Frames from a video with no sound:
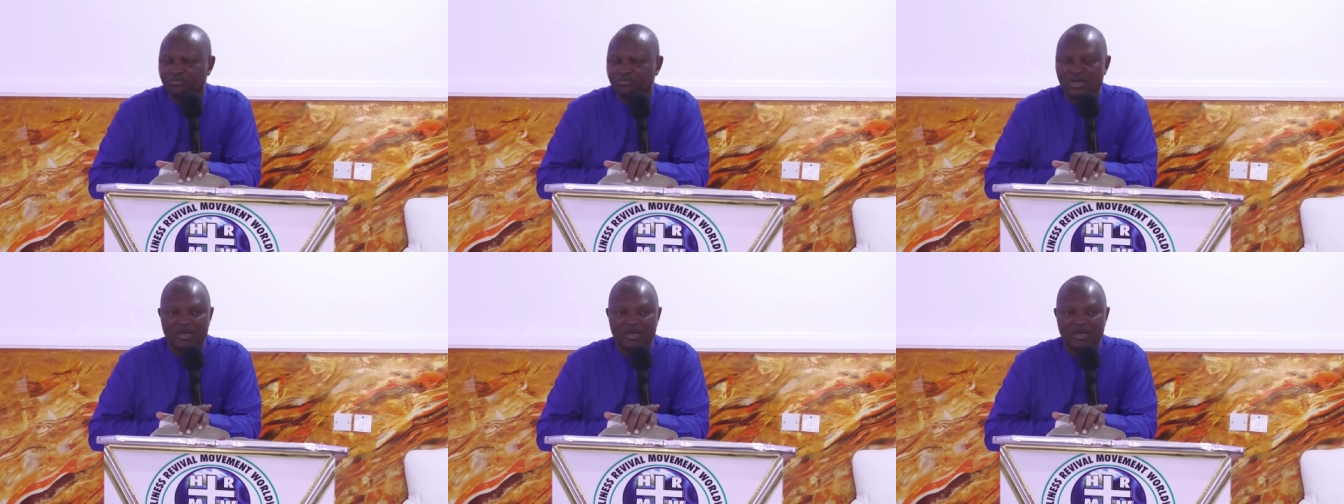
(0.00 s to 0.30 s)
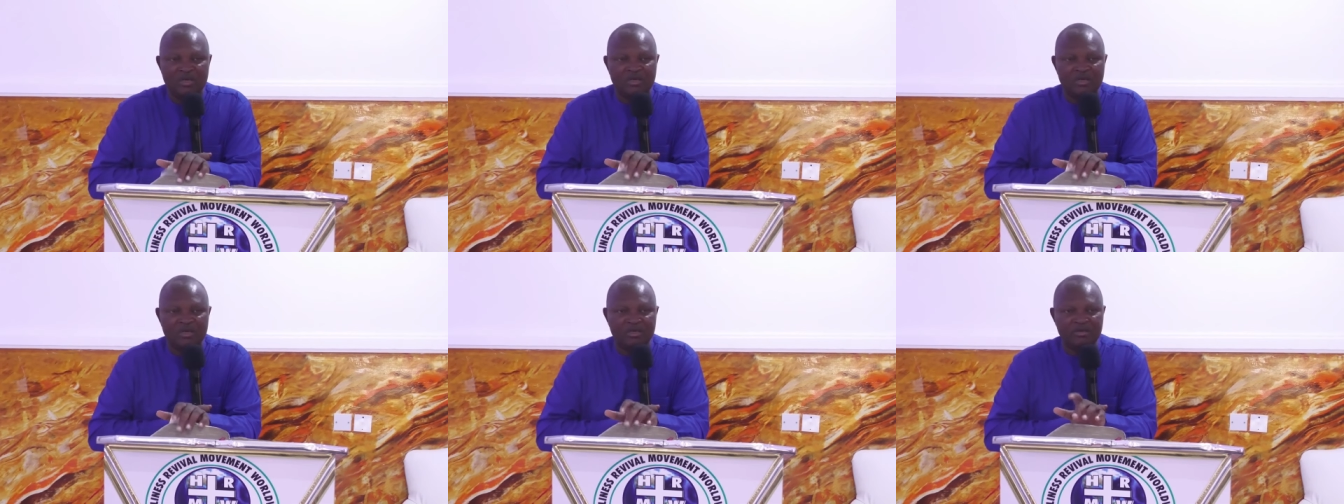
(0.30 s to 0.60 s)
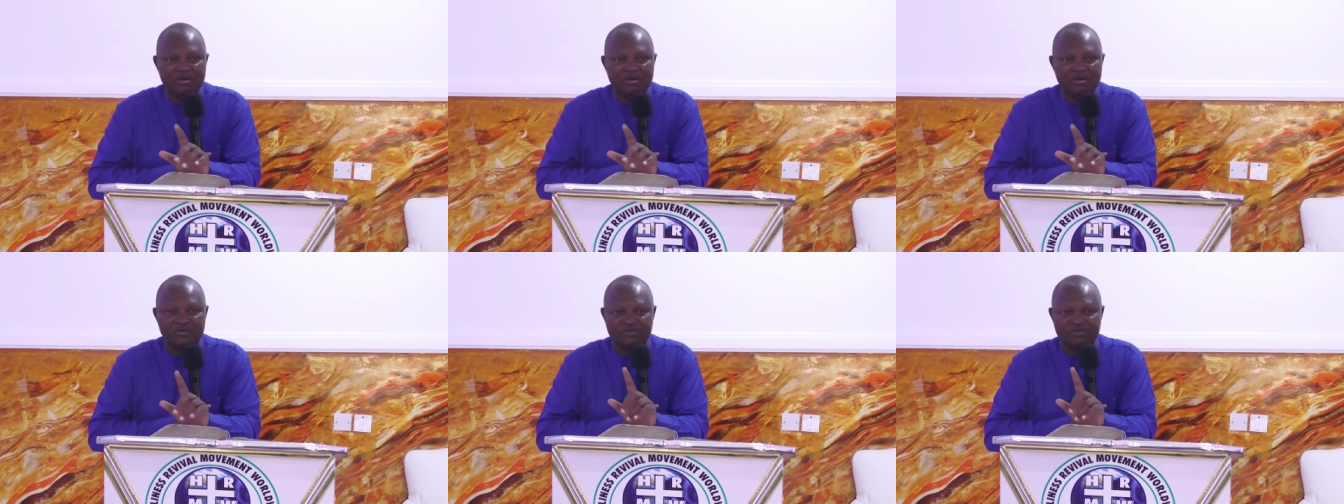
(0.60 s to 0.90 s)
you have
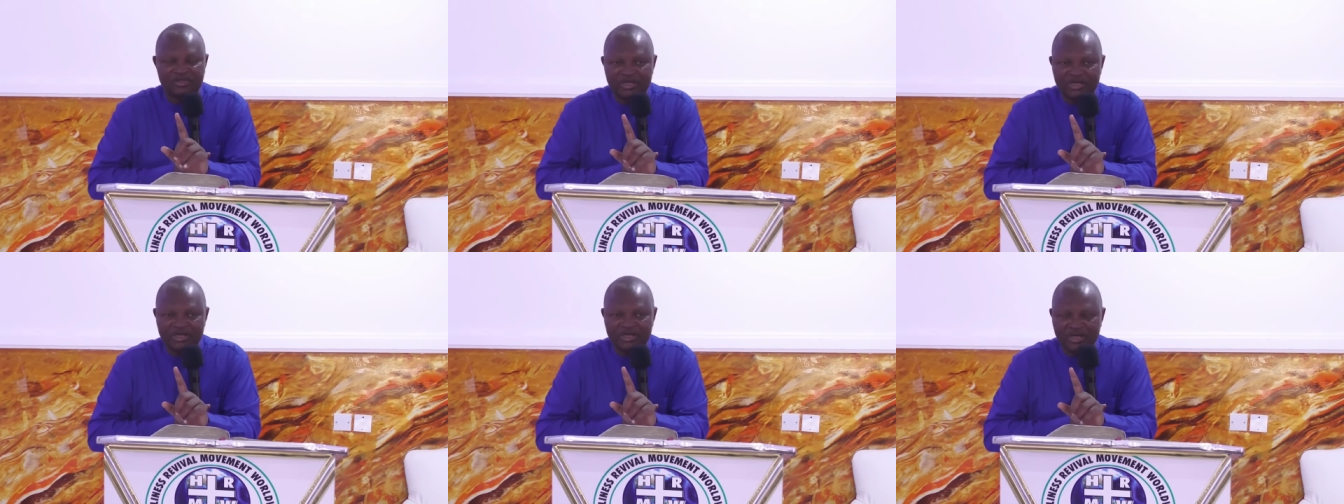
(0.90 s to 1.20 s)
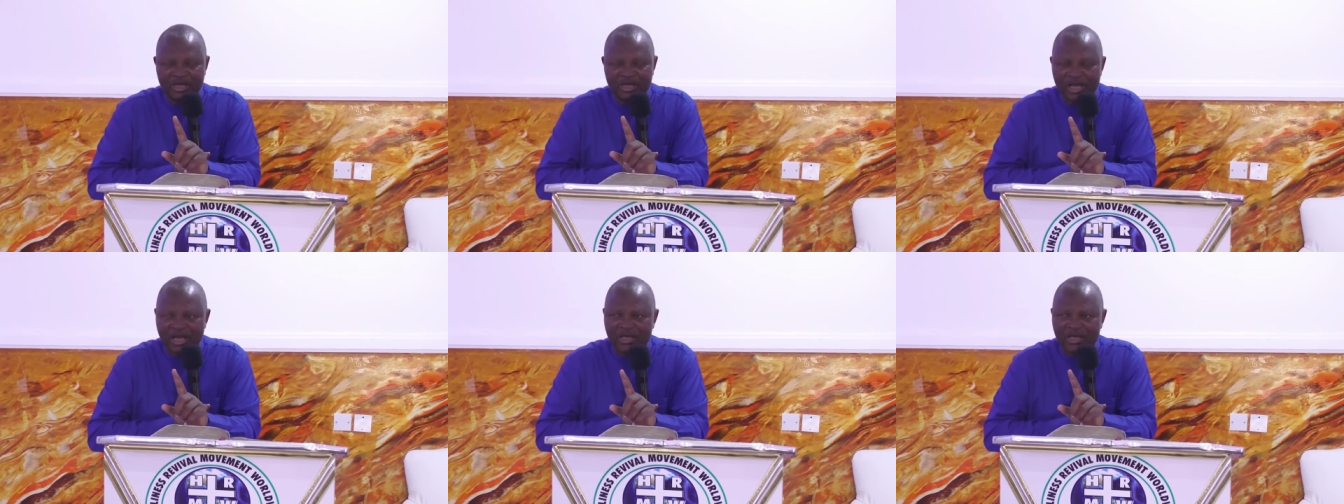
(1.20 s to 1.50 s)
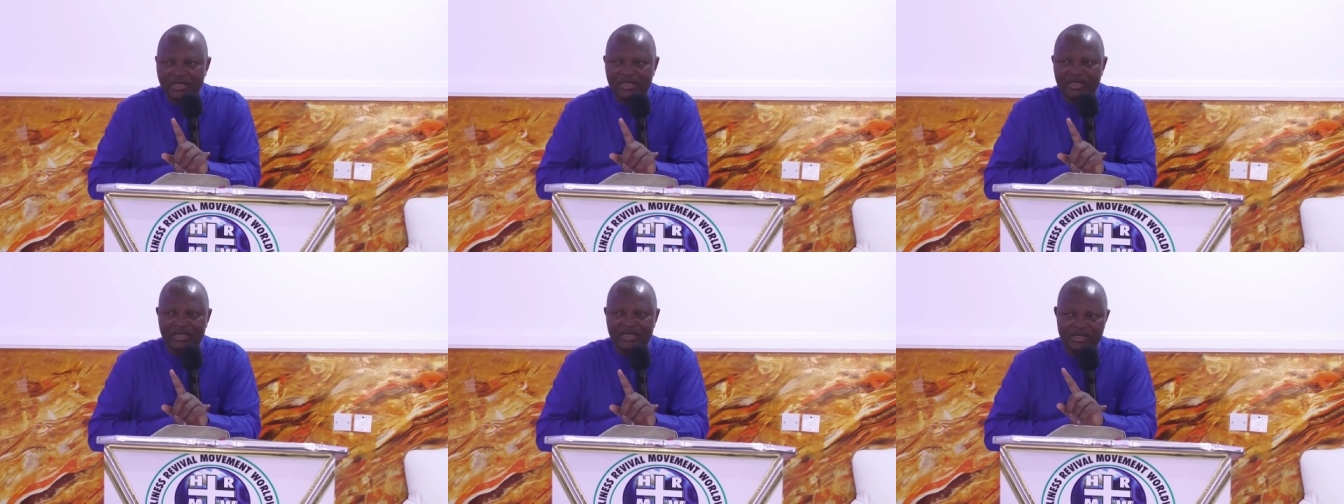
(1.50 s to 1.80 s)
seen her in
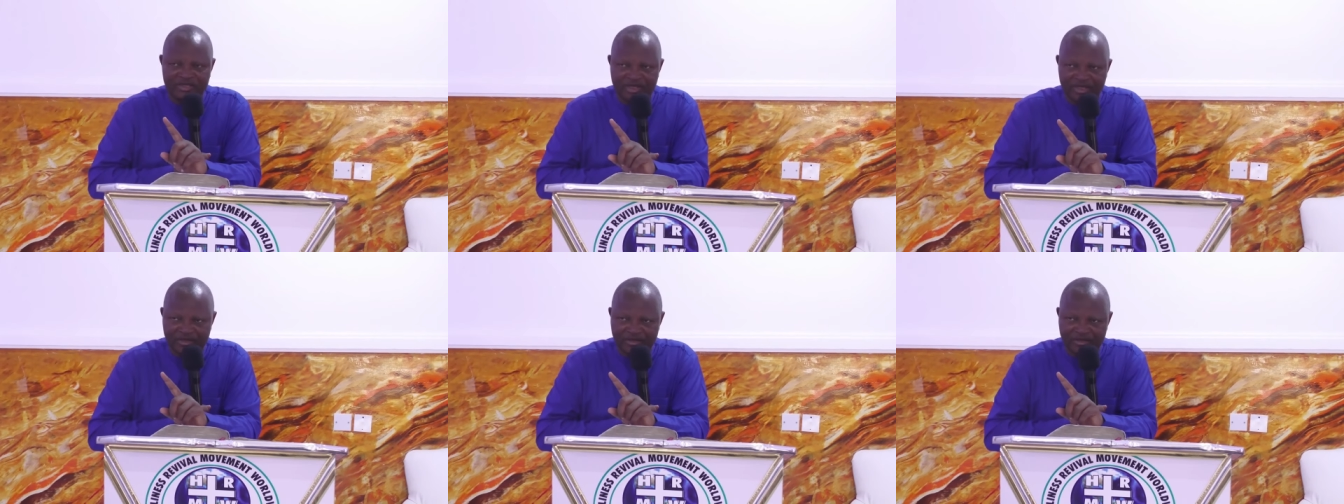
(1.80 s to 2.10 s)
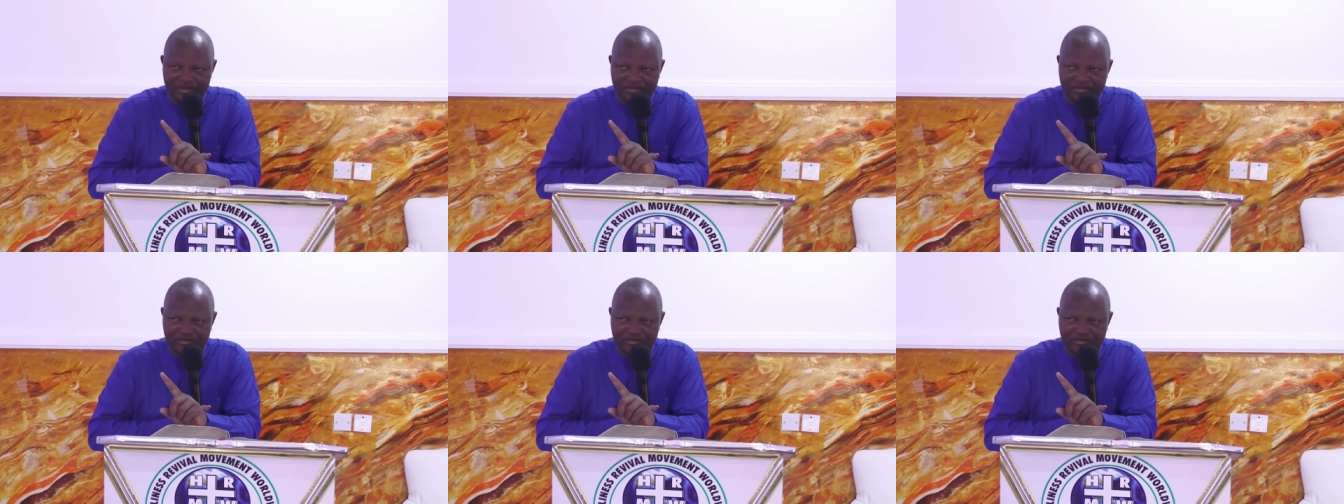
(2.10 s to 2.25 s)
a sin.